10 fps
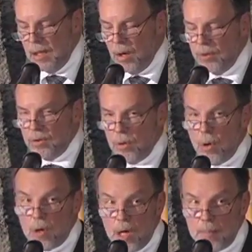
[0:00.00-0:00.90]
on the
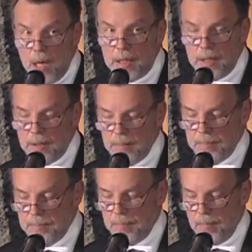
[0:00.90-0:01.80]
local market.
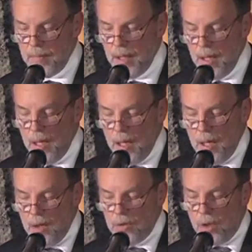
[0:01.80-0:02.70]

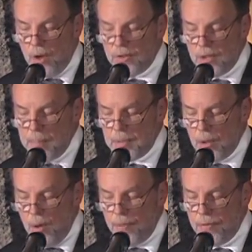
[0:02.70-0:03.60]
The concept
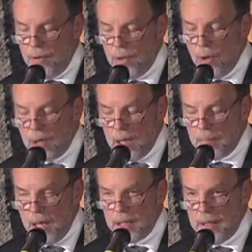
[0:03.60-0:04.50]
of local
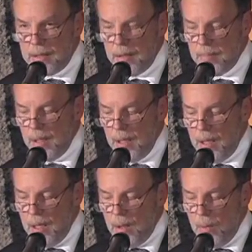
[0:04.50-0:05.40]
market,
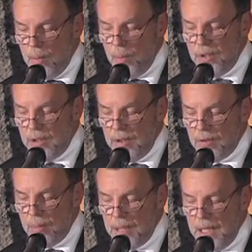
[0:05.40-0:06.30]
within
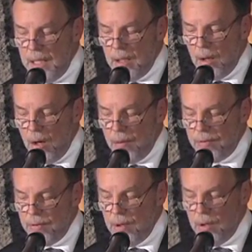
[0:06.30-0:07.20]
the meaning
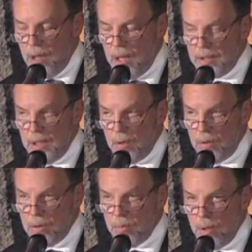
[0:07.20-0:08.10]
of Article
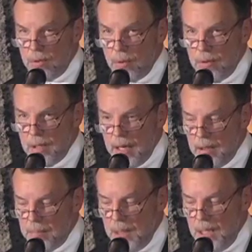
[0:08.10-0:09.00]

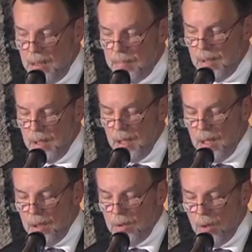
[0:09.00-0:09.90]
209B,
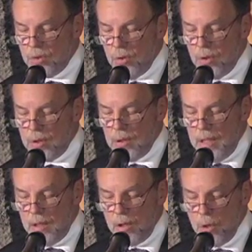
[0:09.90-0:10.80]
does not
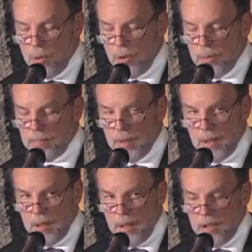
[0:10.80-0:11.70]
include,
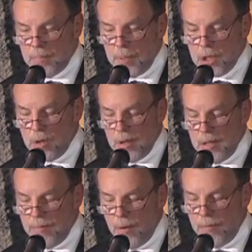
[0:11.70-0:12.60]
especially
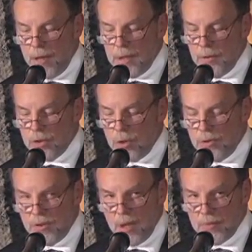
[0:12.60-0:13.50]
for financial
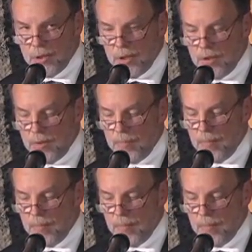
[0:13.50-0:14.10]
services,